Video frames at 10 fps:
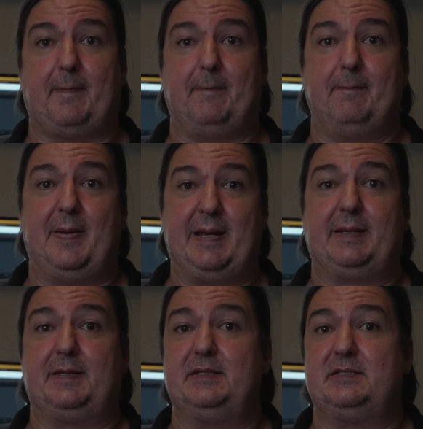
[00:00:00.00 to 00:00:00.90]

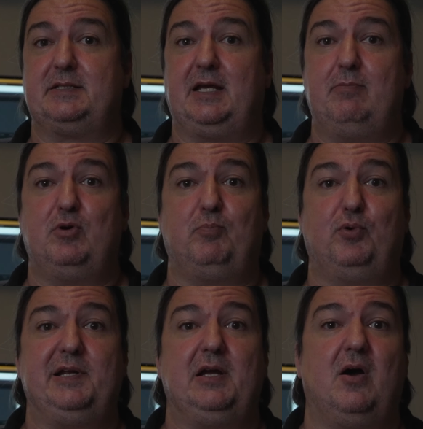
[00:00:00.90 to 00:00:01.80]
make this camera pretty